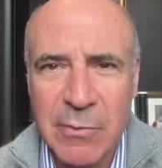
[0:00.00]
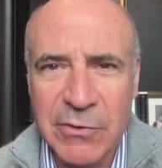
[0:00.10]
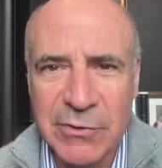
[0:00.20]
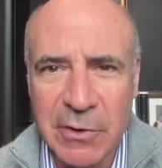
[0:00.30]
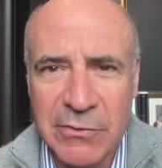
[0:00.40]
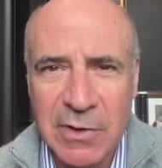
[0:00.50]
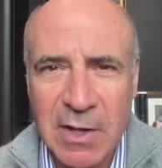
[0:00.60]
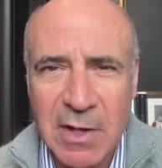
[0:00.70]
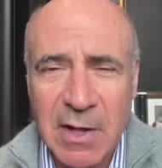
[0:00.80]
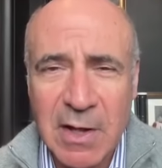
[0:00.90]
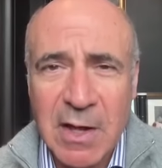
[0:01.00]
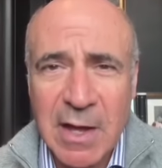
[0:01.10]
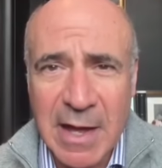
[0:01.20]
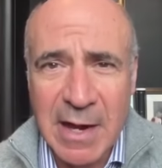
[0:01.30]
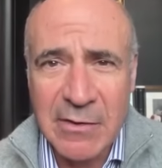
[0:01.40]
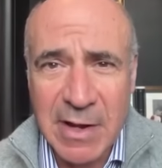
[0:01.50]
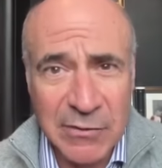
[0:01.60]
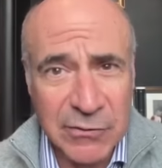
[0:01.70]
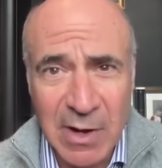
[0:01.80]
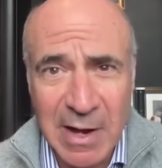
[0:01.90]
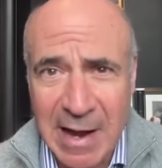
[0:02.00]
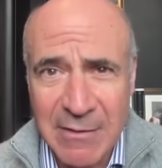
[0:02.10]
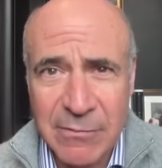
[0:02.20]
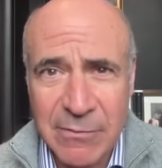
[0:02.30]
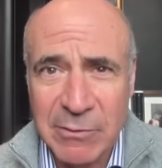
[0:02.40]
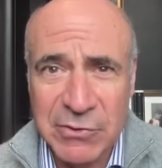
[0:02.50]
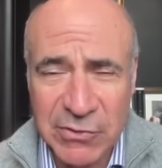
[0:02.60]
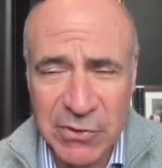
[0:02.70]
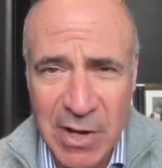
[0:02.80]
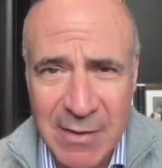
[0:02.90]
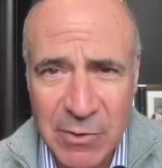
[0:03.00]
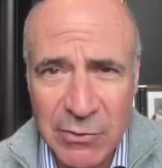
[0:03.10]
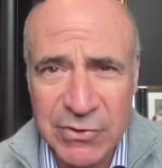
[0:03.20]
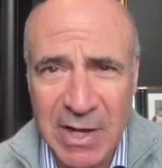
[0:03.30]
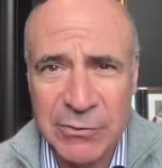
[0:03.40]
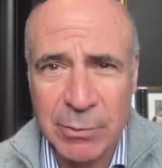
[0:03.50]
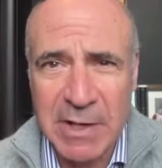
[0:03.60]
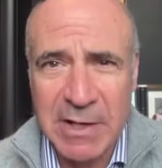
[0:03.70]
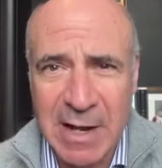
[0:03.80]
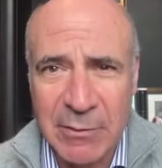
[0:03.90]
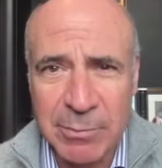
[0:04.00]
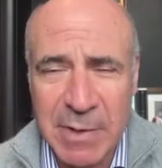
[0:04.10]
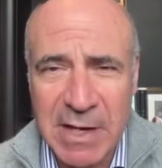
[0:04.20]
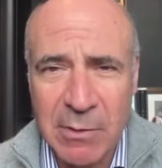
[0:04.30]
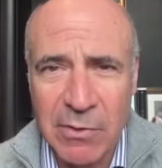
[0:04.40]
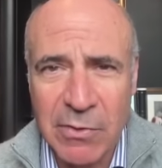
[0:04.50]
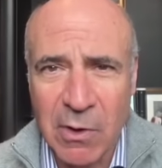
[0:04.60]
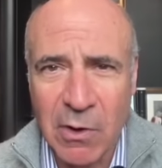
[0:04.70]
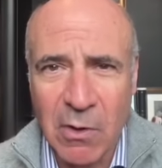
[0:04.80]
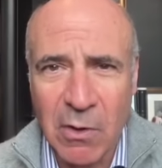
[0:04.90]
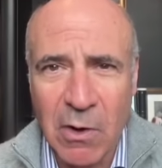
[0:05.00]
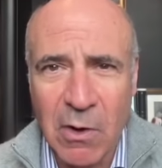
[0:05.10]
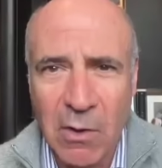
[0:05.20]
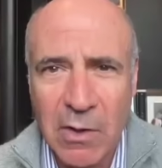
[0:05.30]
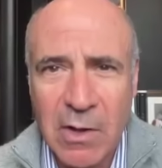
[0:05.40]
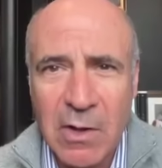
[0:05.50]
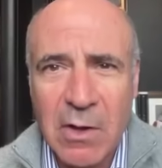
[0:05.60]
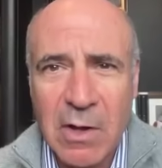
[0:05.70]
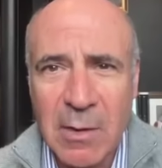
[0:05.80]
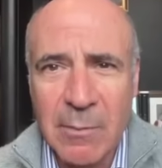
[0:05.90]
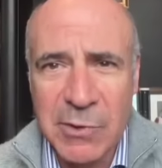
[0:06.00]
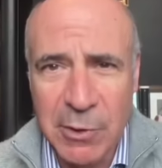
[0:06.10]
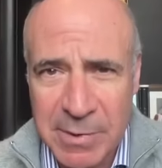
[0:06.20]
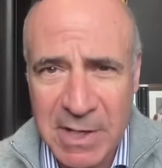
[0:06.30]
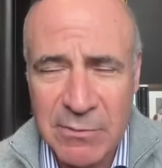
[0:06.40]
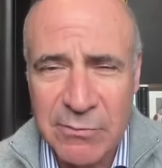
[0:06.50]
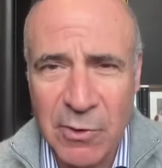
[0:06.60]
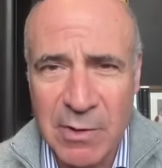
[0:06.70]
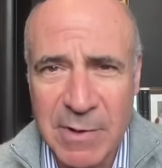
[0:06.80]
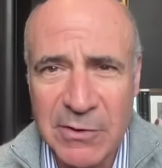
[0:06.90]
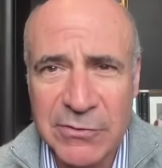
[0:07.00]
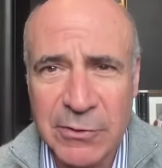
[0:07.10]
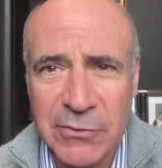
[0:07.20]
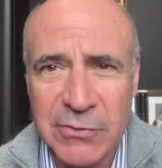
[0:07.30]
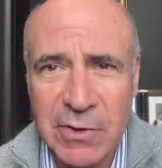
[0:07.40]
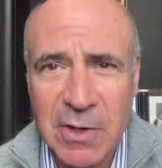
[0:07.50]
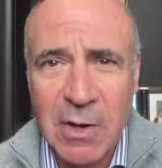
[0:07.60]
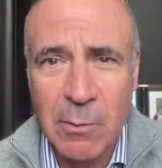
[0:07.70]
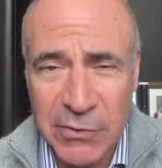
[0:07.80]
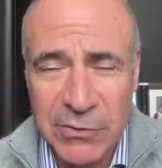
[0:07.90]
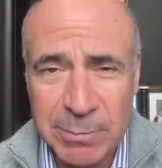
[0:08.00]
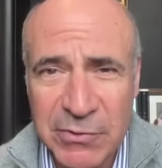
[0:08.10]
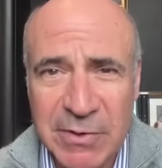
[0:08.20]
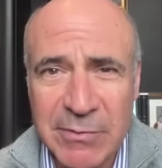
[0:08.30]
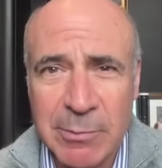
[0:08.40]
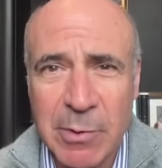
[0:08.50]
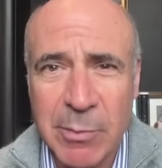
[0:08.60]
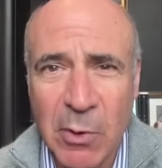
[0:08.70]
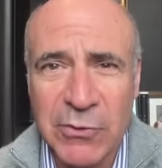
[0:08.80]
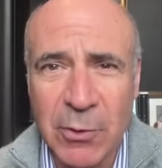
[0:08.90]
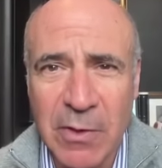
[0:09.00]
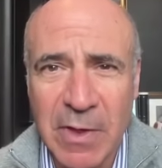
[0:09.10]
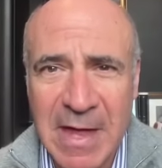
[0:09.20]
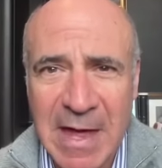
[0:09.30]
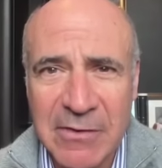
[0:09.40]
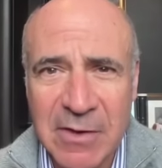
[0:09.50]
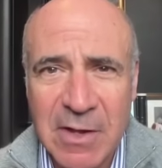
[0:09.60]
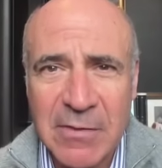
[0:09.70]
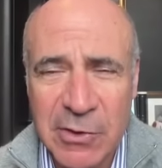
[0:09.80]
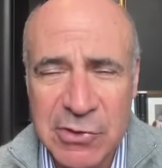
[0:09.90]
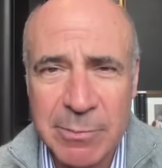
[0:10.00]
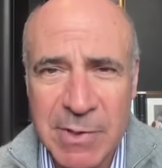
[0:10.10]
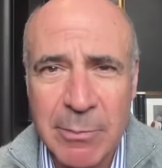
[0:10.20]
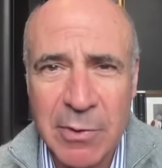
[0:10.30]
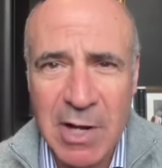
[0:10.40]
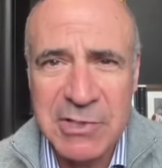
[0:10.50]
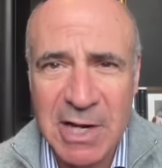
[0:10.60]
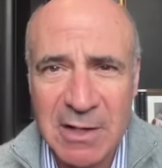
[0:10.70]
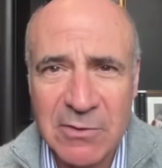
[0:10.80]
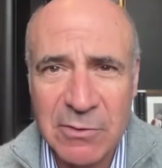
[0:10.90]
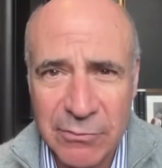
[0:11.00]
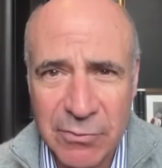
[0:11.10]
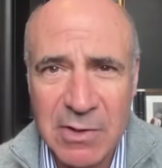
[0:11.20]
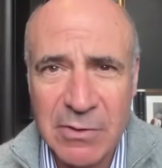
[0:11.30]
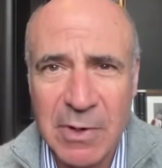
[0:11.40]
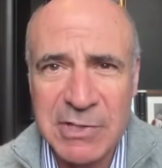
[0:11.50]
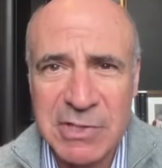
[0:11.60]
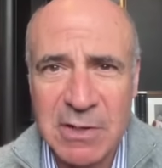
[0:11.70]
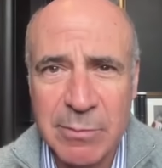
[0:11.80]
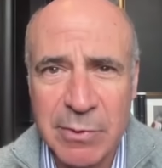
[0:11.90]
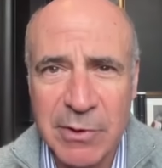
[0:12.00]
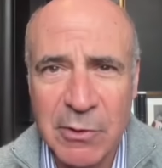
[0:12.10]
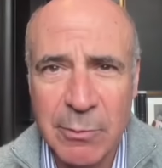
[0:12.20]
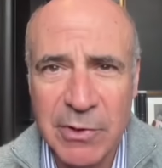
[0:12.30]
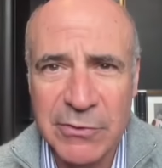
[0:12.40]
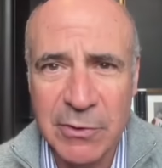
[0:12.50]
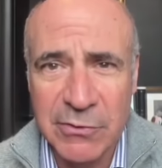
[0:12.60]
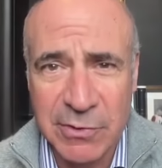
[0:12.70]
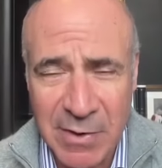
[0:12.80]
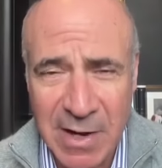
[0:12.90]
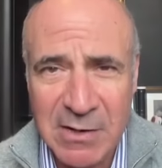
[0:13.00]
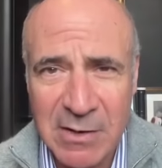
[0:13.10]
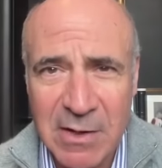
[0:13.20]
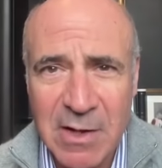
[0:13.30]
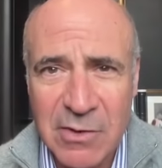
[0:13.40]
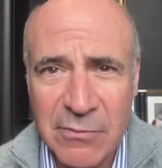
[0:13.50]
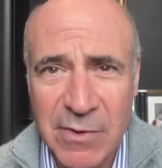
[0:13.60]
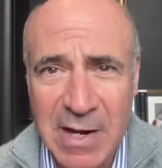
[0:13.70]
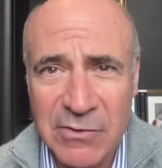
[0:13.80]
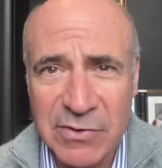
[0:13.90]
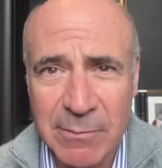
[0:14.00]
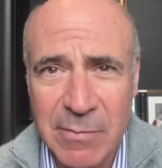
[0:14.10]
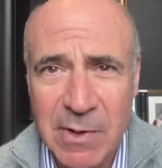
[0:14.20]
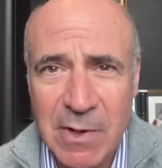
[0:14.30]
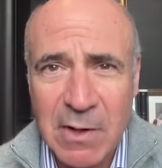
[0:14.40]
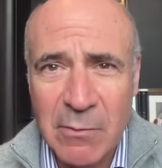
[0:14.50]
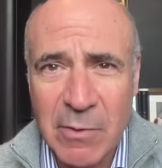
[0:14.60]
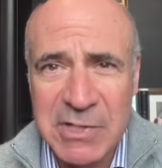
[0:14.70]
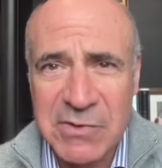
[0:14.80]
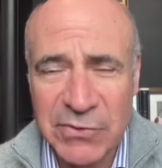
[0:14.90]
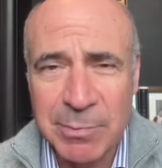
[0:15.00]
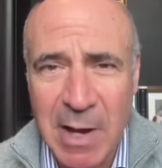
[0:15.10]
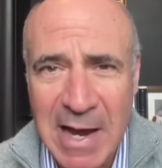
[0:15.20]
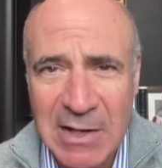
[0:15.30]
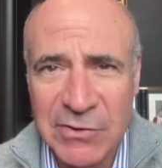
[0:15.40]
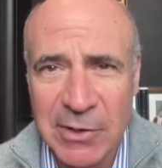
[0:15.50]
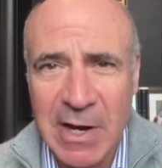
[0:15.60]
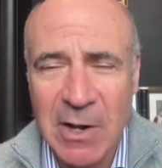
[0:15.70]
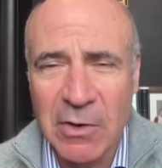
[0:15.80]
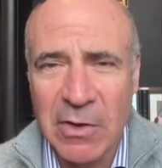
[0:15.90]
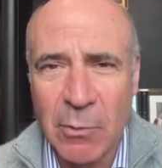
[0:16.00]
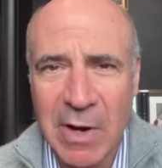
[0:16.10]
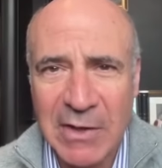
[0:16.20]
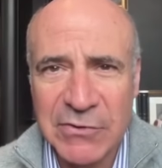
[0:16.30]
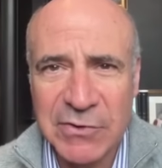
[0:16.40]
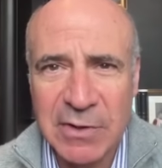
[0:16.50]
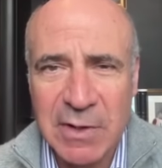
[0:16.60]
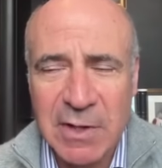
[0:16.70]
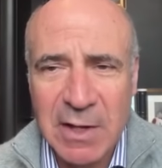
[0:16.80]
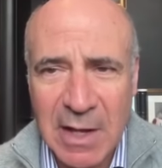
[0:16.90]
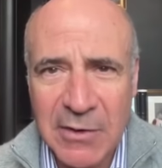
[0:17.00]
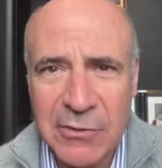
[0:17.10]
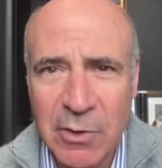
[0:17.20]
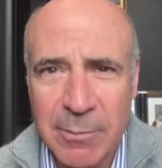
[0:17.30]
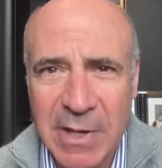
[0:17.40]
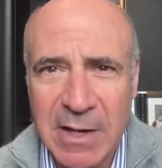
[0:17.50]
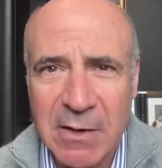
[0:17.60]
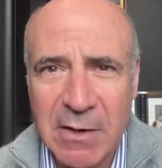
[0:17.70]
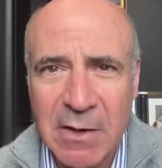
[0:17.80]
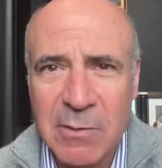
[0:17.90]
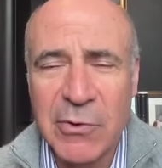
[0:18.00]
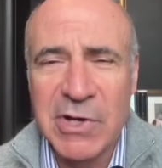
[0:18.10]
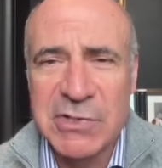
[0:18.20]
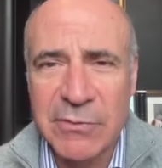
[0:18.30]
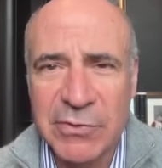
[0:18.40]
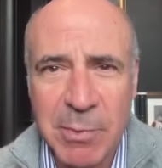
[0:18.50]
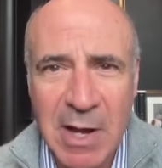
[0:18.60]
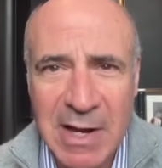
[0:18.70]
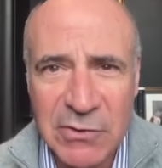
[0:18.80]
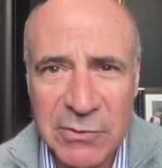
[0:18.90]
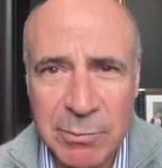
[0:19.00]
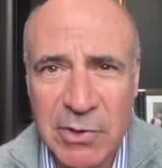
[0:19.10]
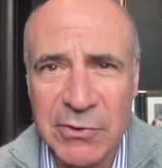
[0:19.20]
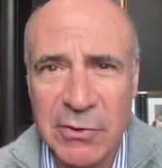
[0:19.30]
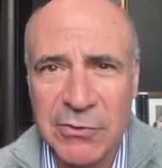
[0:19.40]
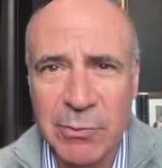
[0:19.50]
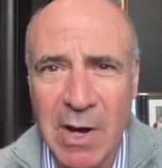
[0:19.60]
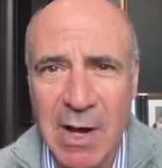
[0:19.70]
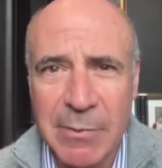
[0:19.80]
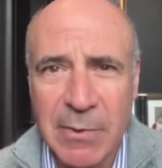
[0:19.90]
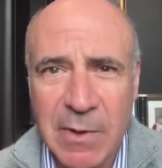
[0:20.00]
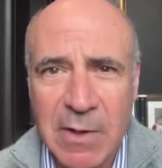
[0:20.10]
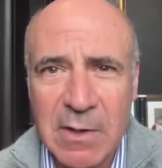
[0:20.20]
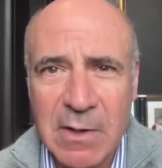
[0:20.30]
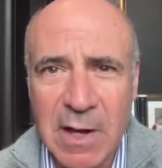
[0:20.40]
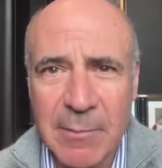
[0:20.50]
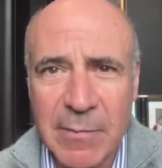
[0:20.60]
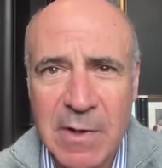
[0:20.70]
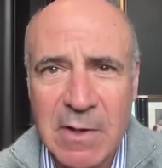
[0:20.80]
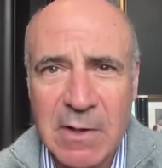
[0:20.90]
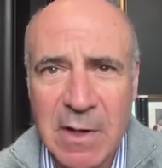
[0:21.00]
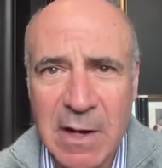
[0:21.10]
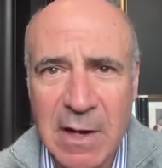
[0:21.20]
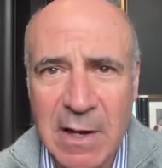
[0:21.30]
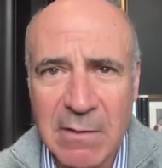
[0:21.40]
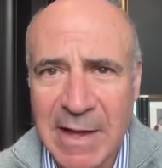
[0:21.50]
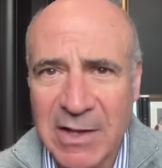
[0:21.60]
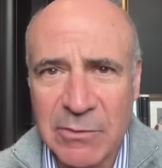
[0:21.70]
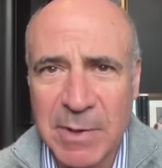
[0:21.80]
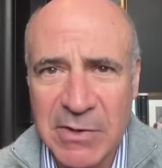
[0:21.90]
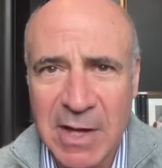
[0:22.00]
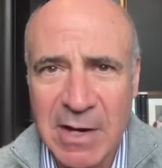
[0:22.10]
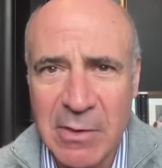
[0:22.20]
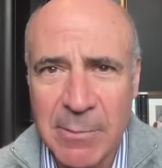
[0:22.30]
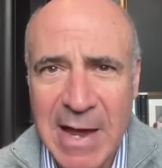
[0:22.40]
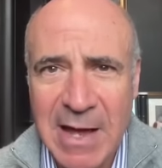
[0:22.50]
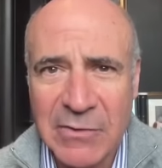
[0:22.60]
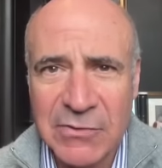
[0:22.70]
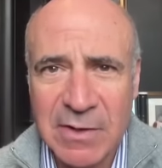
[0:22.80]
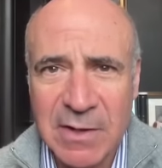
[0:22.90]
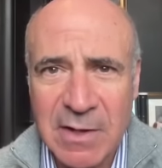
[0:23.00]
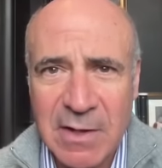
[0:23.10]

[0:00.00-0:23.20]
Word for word: prisoners, and and so I, have I was just in Davos last week, and I was meeting with all all um, European foreign ministers with a specific proposal that that there should be a project to free the Russian political prisoners, to find to find some Russian spies that are held in the West, and do a big bridge of spies prisoner swap, um, uh, like has been done in the past.